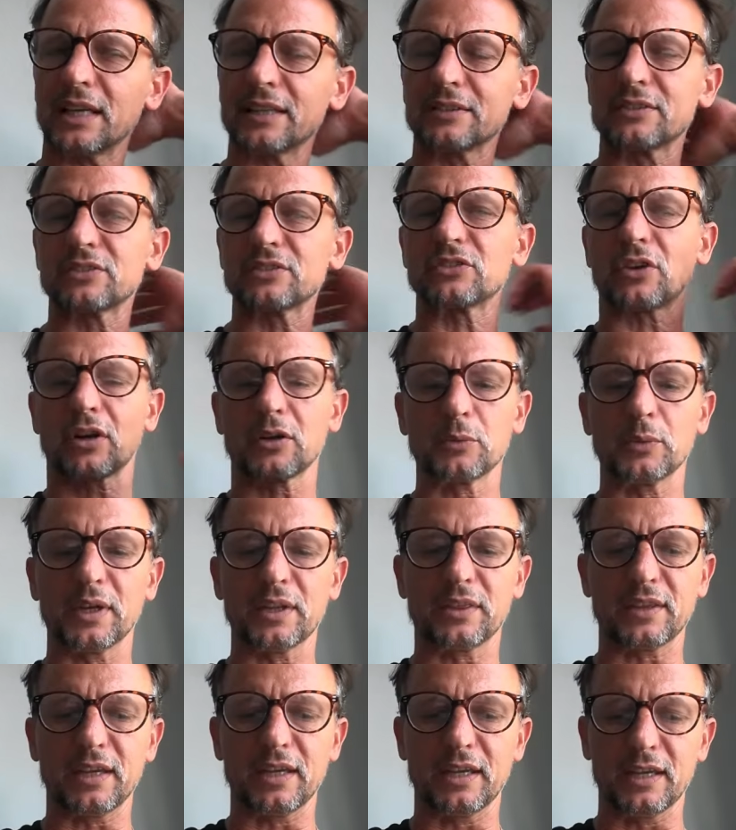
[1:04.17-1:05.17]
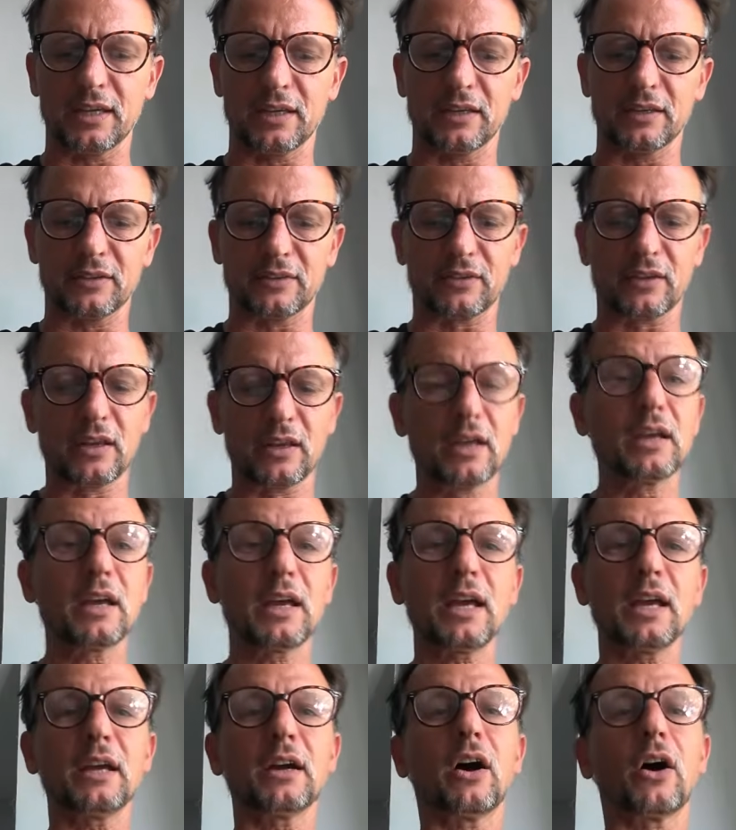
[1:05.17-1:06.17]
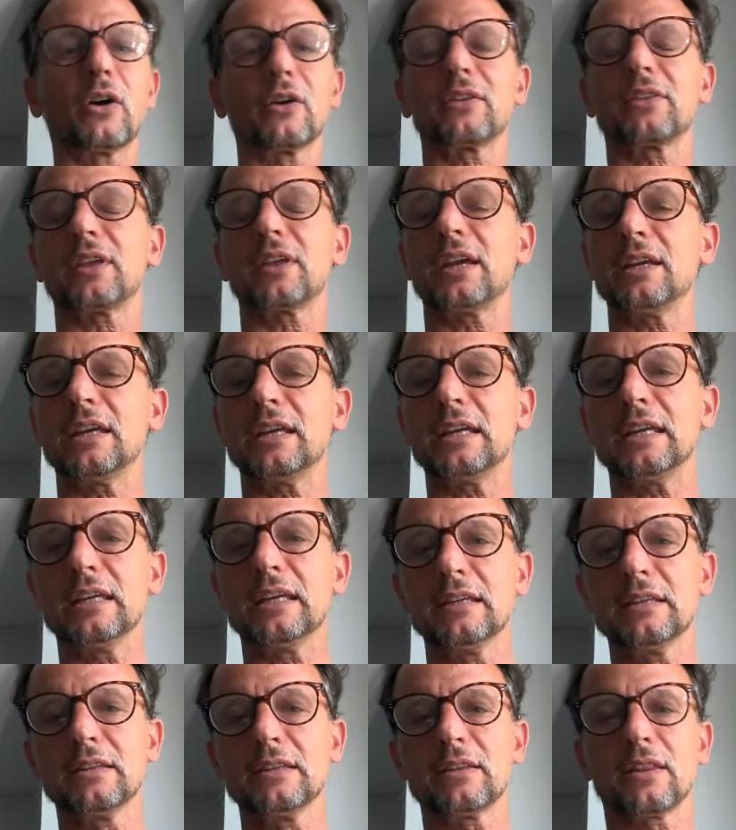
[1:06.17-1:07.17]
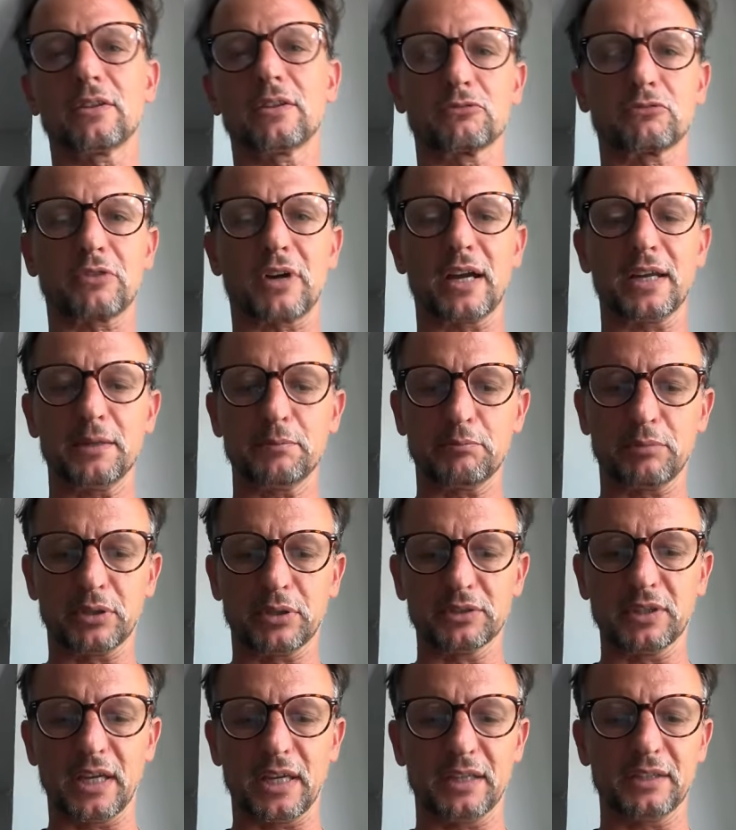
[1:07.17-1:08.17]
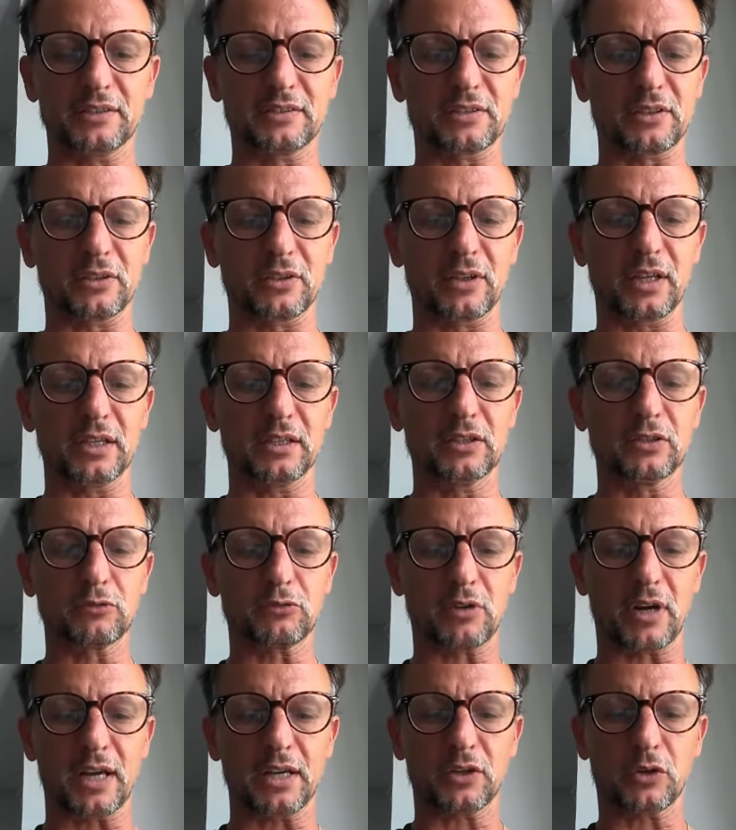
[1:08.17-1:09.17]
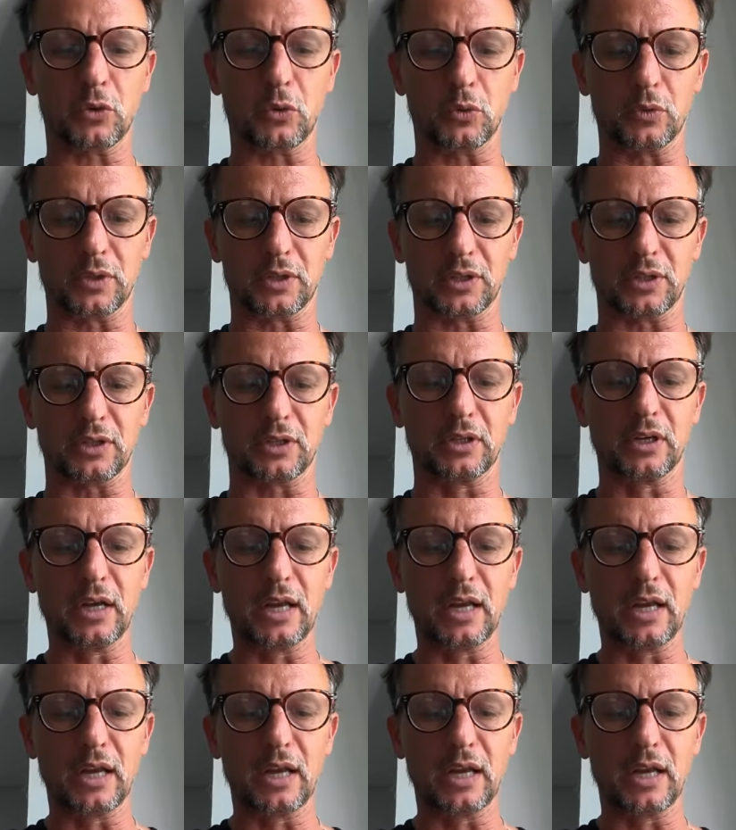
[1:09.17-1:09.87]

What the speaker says: at to start with is, hey, are they in the right place? Are they in the right corner?